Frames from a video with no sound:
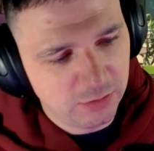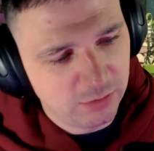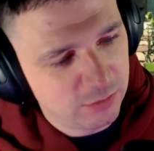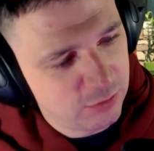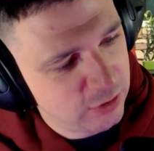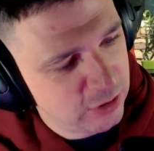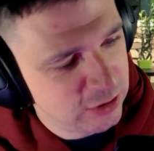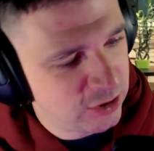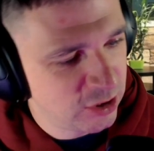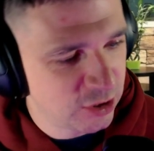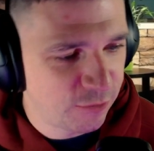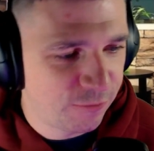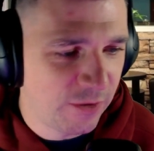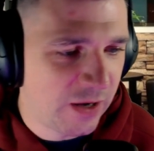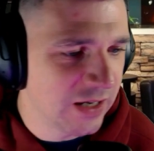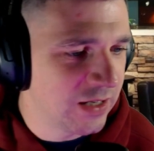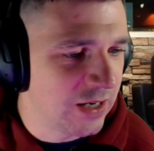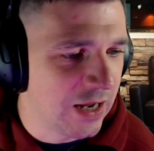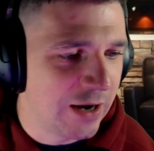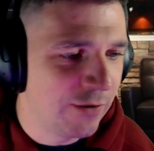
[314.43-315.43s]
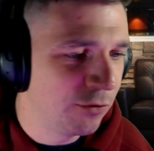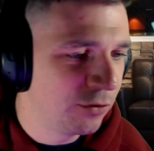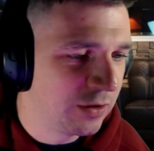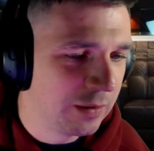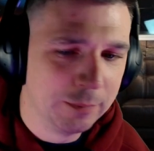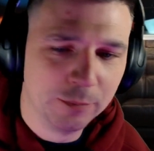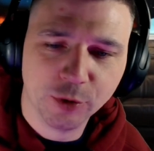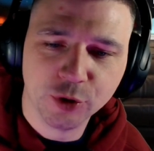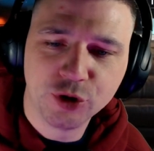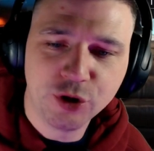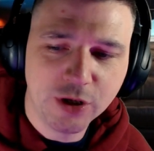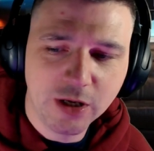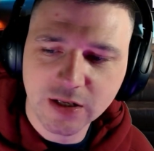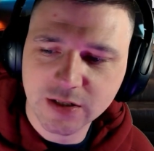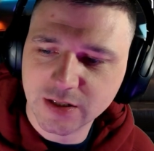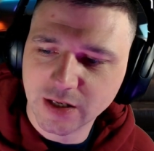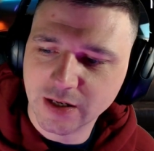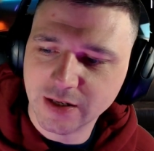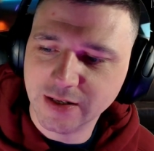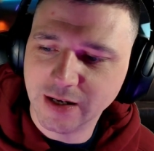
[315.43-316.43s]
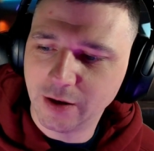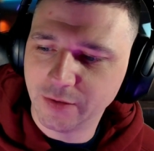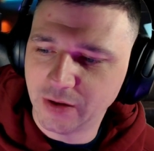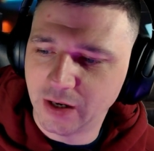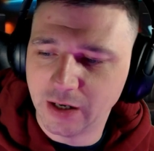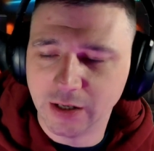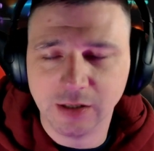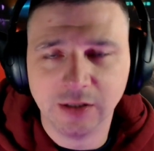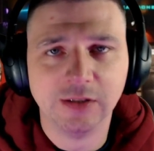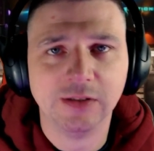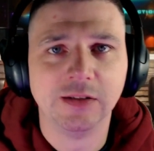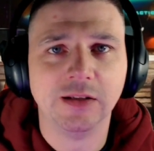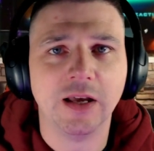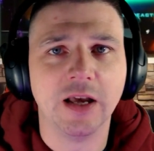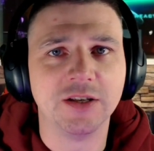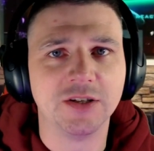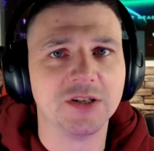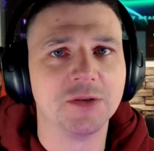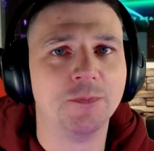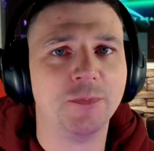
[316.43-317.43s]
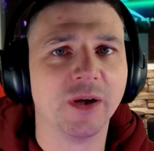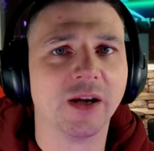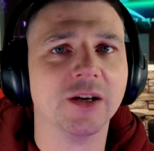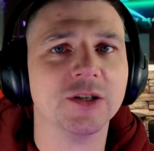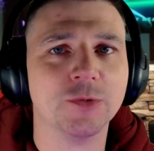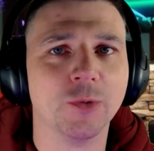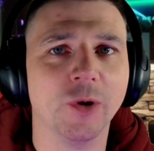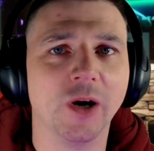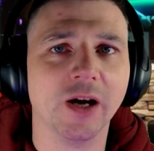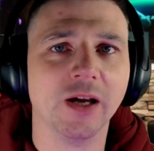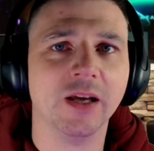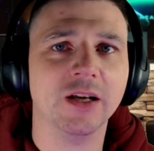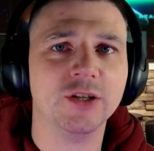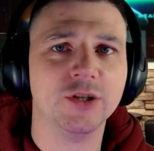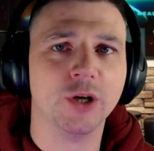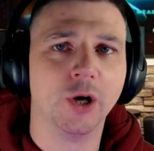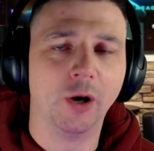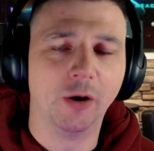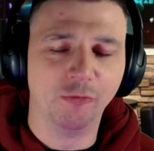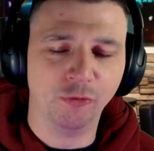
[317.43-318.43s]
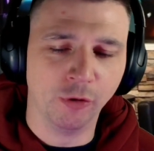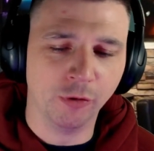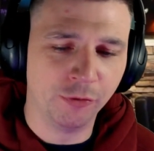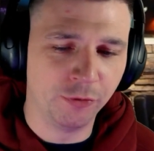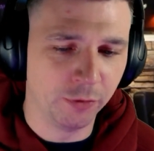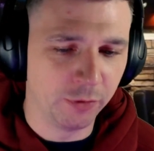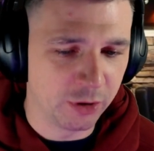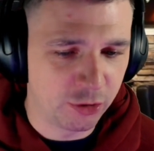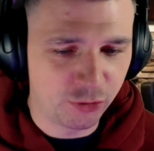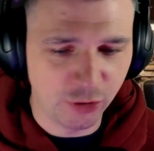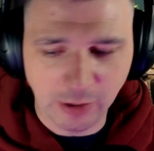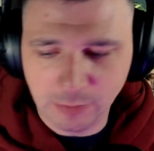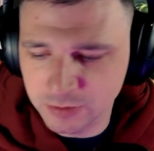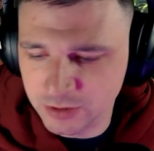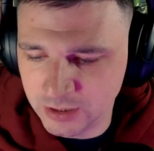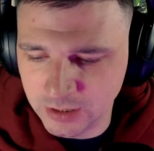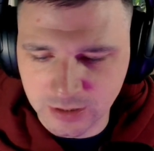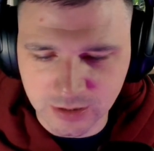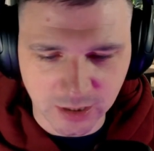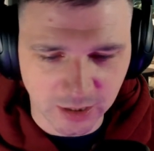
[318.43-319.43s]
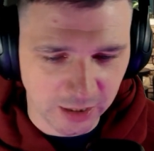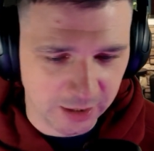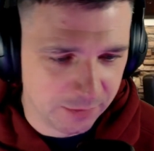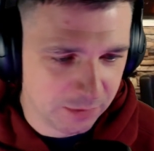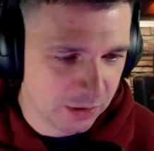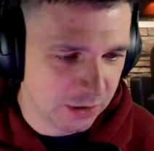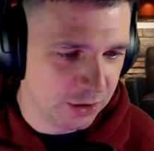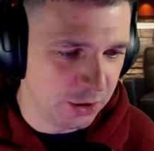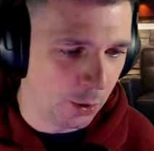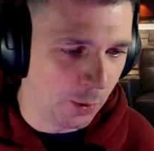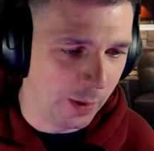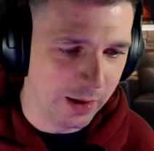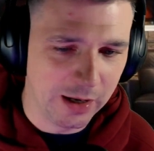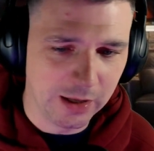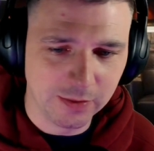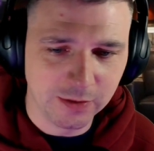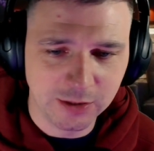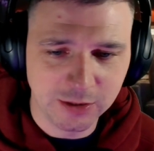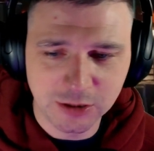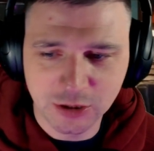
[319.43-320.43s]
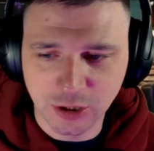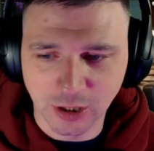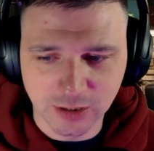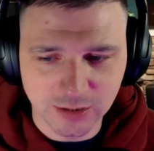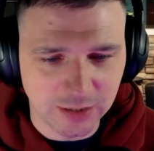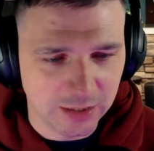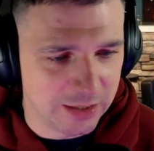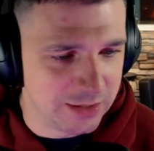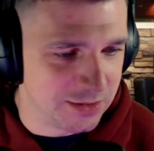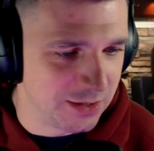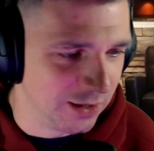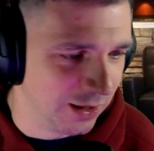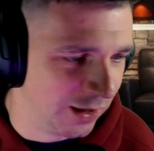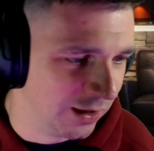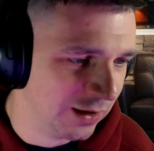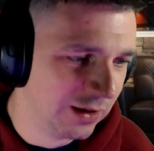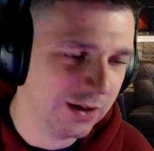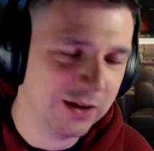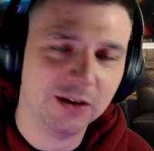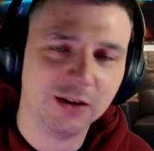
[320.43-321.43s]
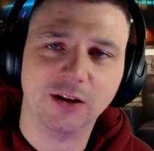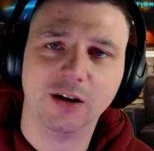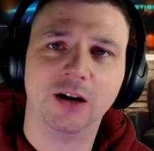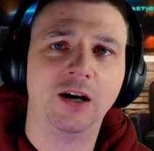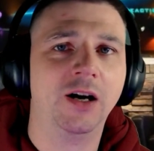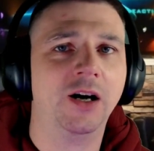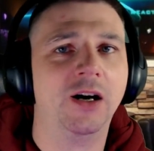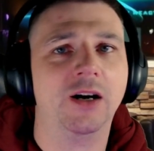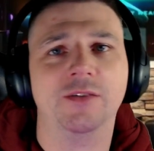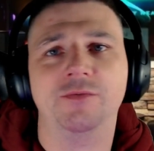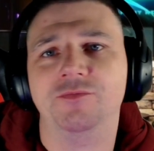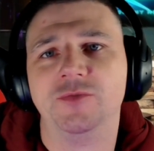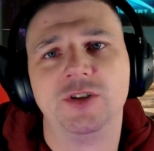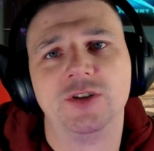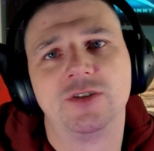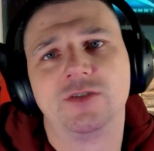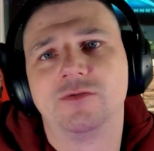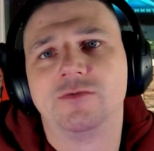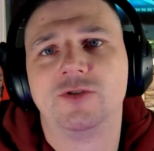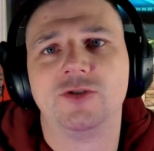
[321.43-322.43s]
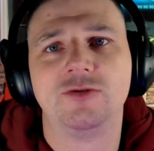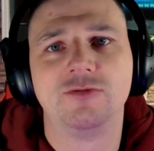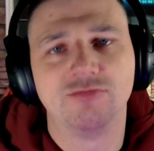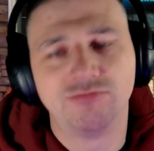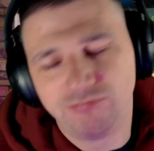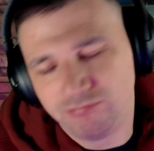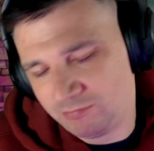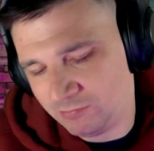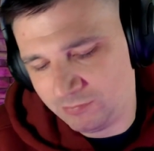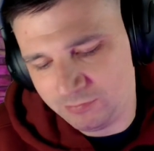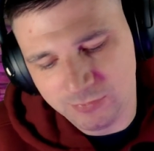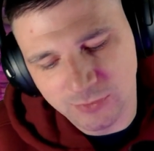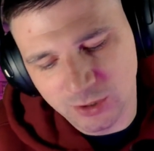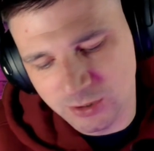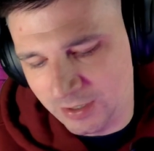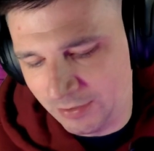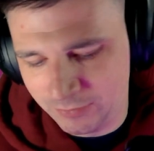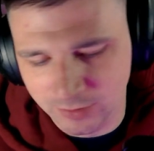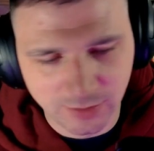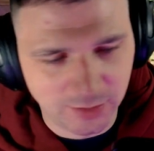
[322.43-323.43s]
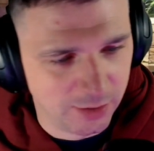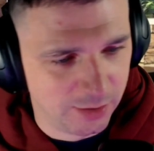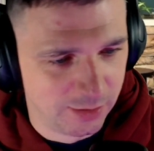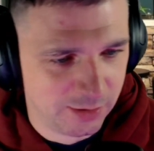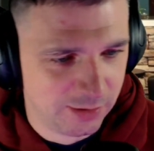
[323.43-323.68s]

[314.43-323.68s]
he's just finding everything much easier now that it's as big as what he is. Yo, I run through the traps easier. You all hit these chicks easier. Ah, oh, just, just, just everything.